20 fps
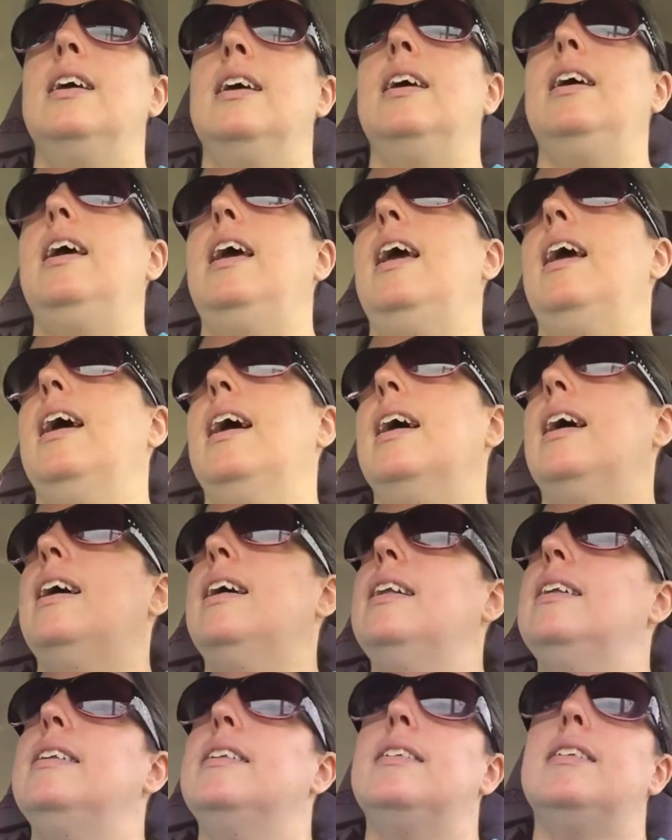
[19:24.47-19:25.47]

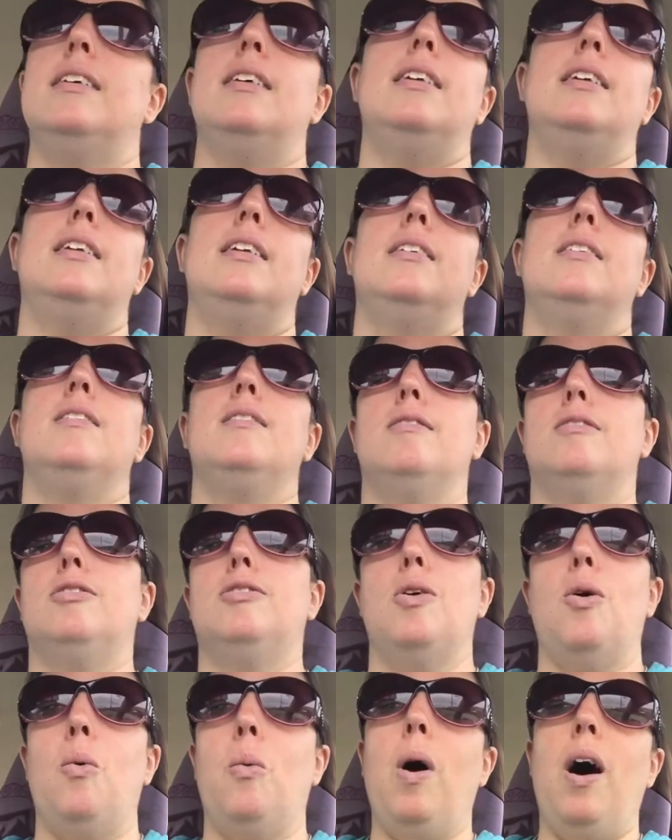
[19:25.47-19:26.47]
and
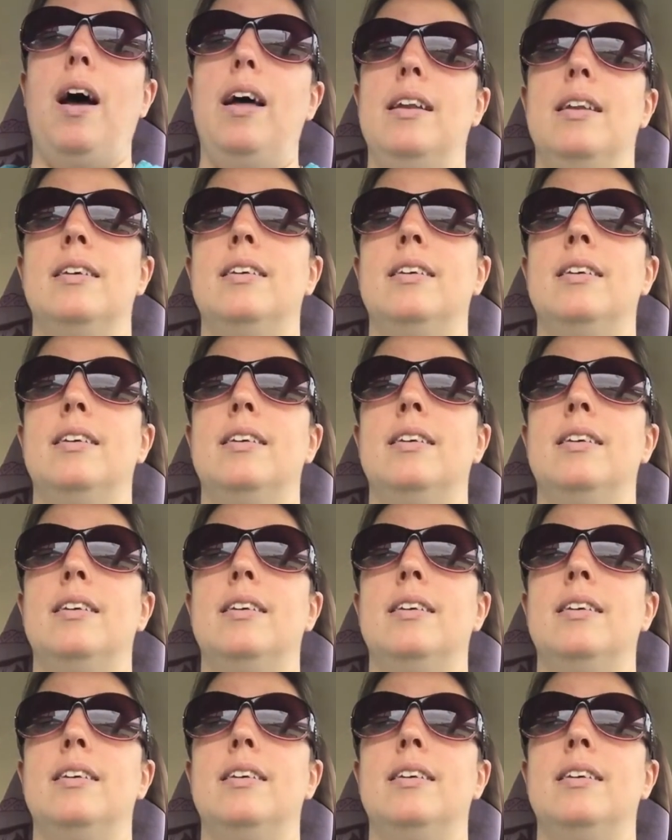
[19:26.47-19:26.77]
so what?